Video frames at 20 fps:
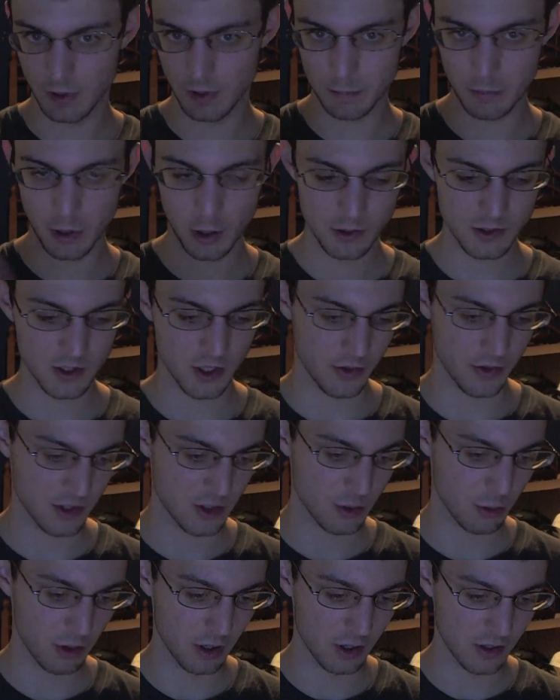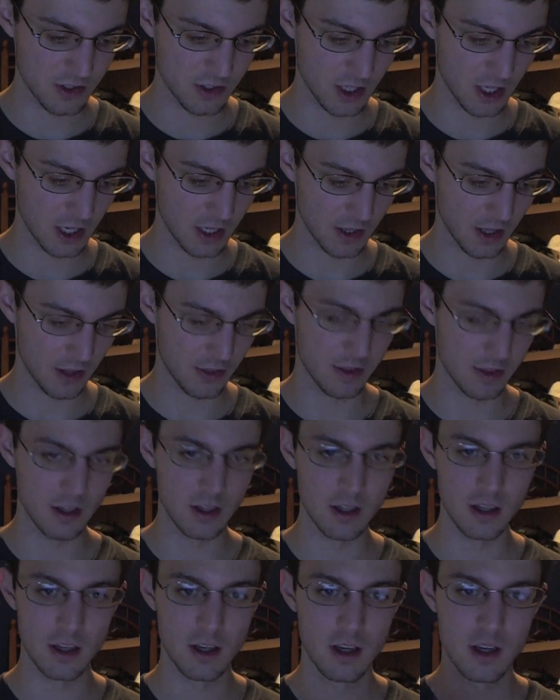post on the Twitter saying that
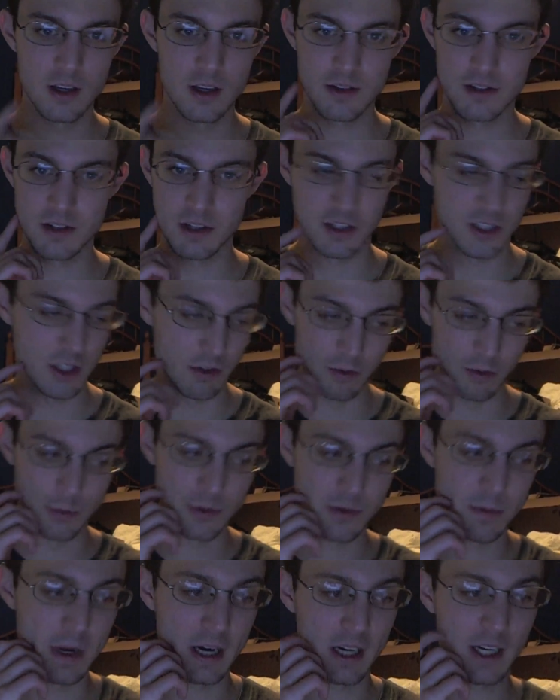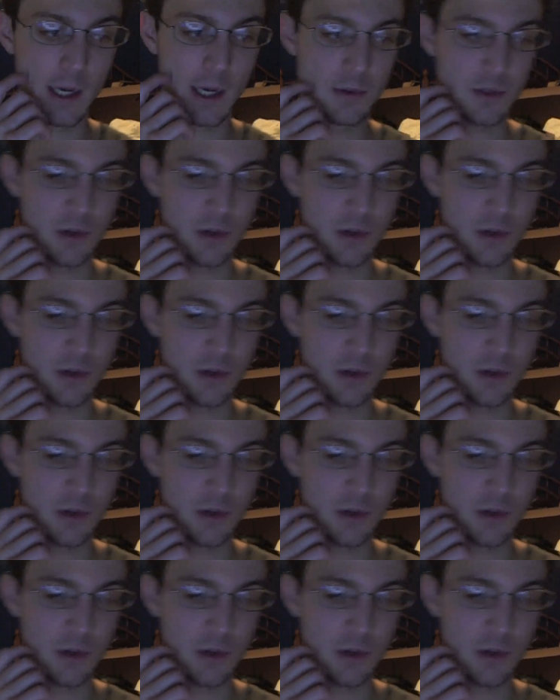the Siri server was back up.